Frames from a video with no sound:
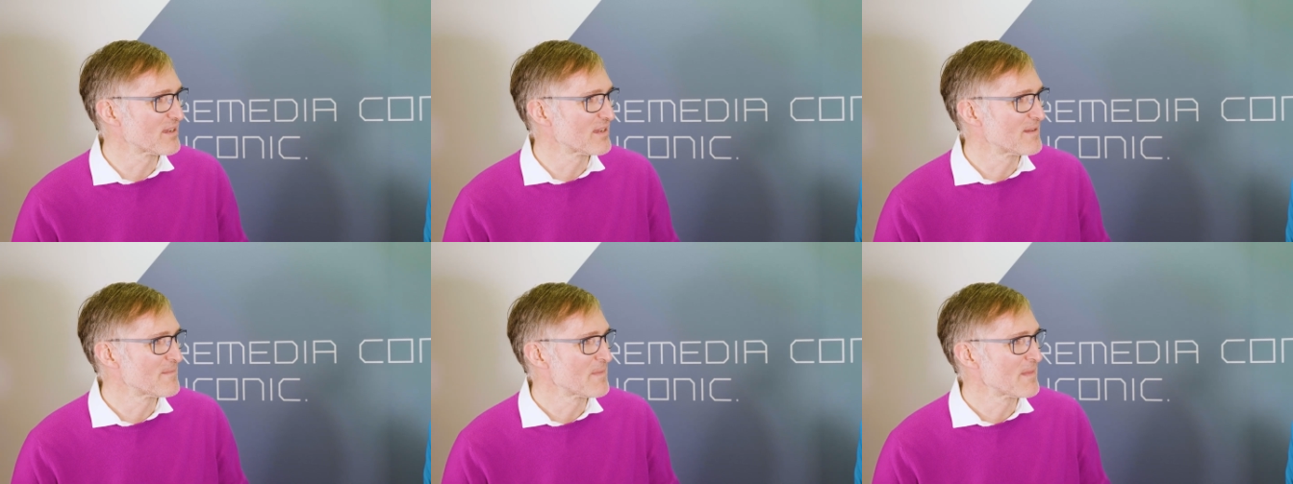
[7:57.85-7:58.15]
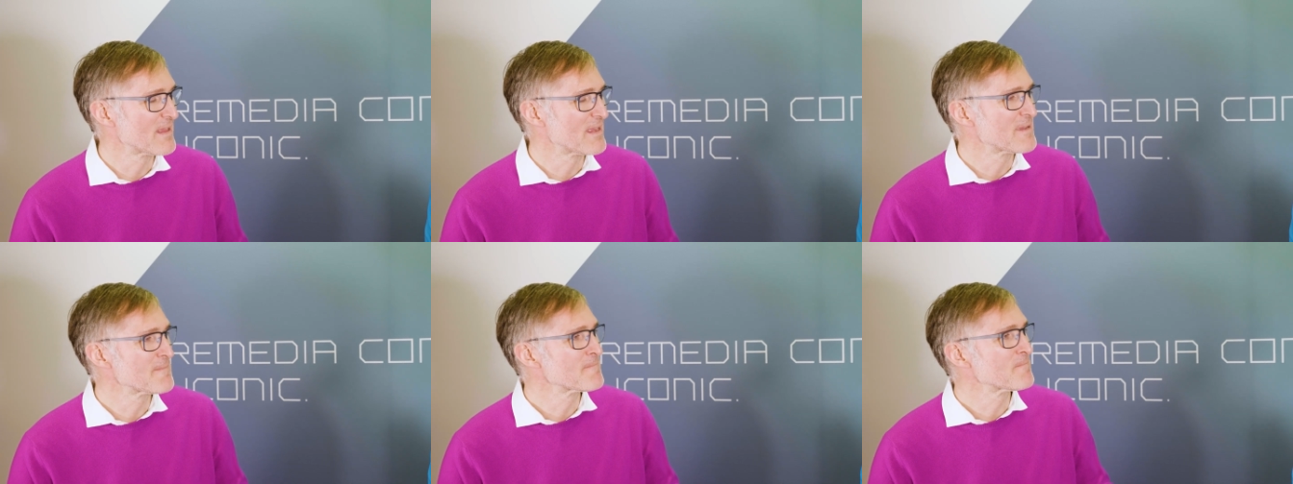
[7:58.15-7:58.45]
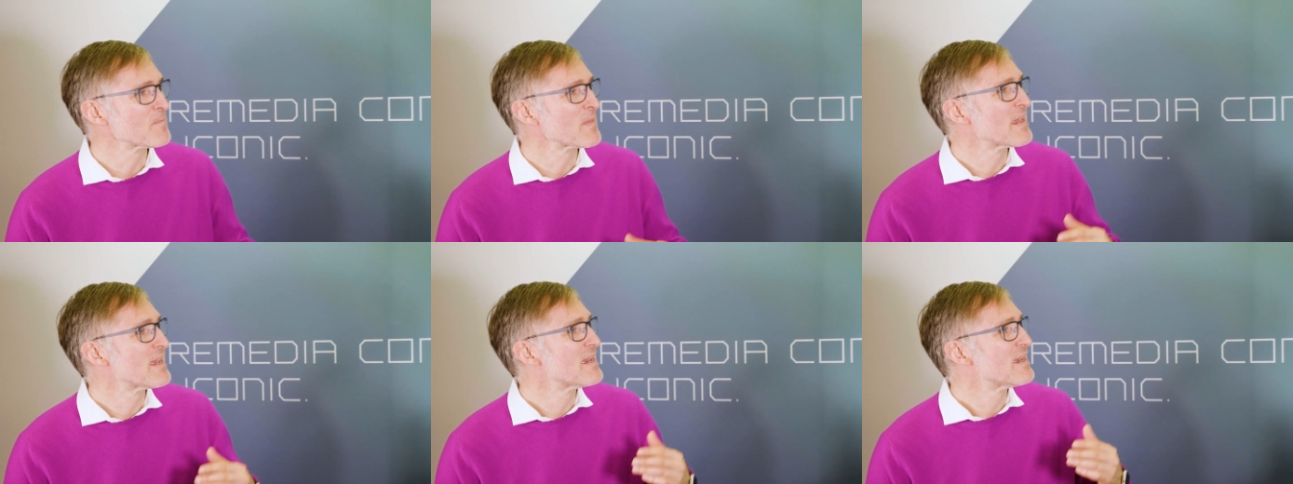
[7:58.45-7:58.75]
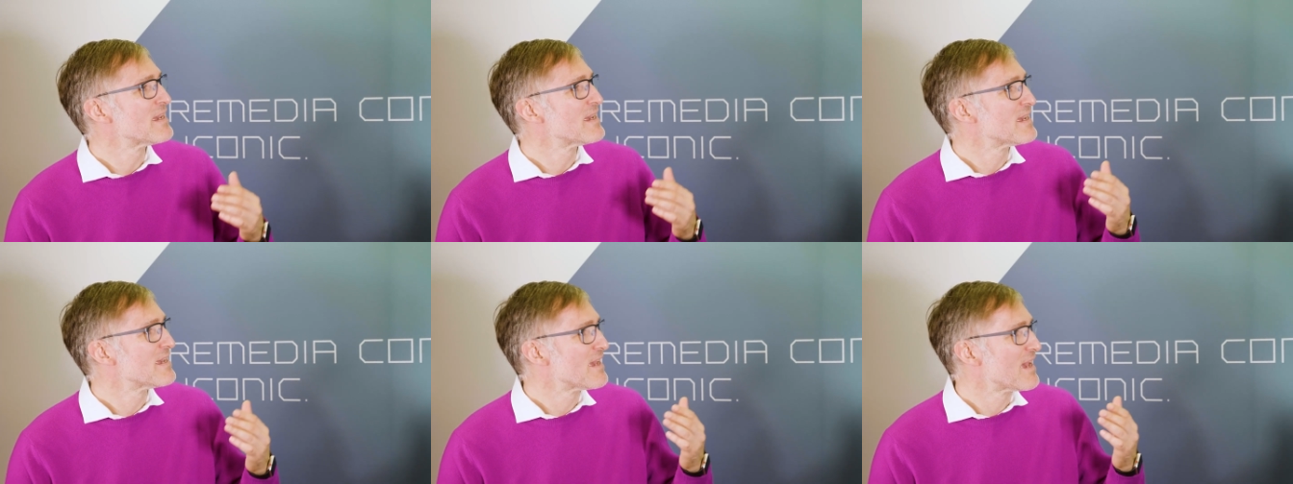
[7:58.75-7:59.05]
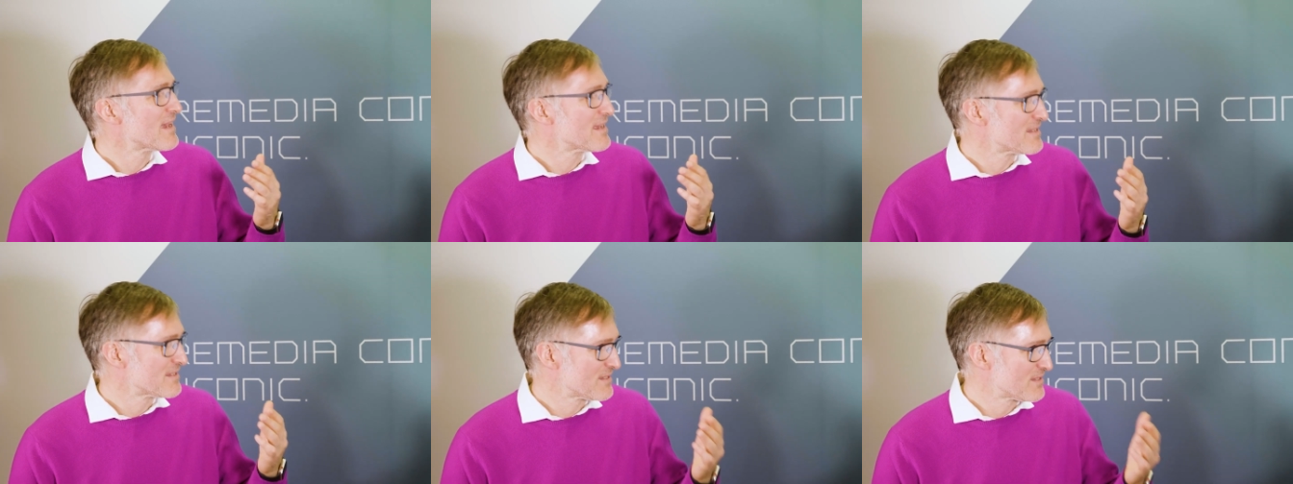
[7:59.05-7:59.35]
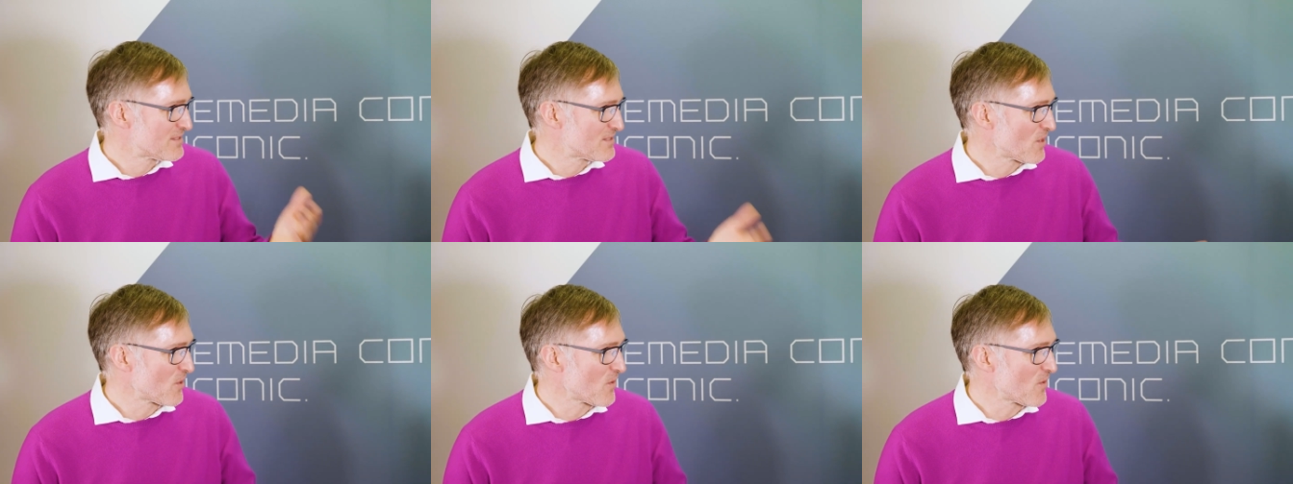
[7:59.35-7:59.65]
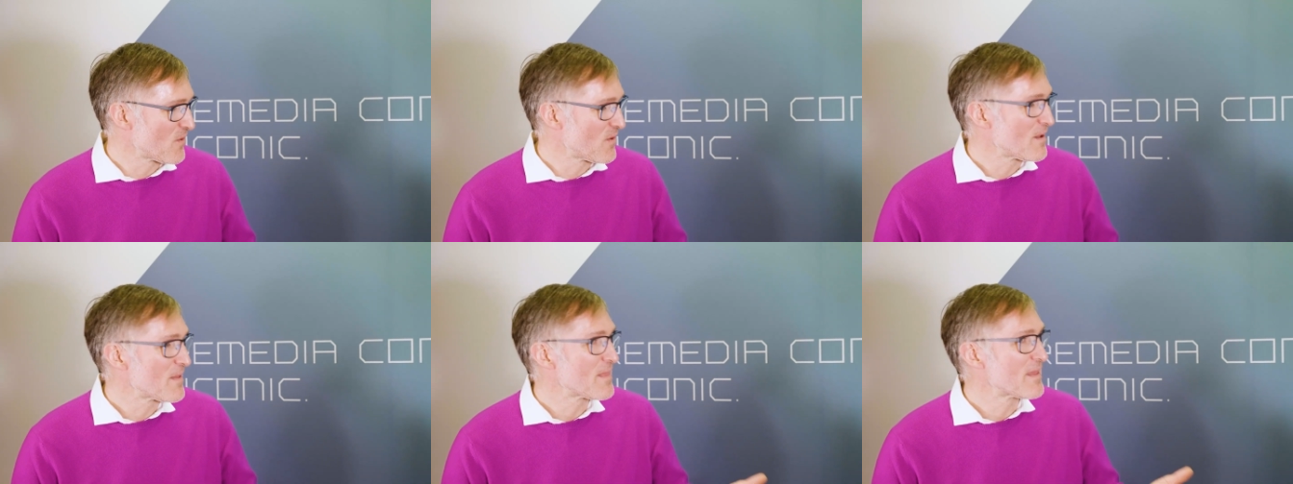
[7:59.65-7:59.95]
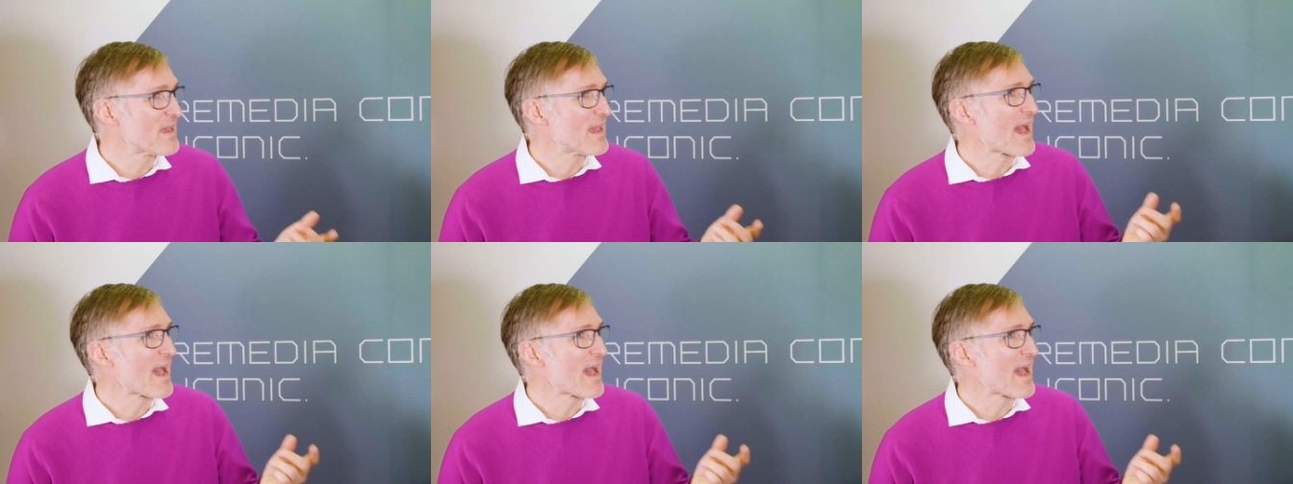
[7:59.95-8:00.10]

A more sensible or normal looking. So, yeah.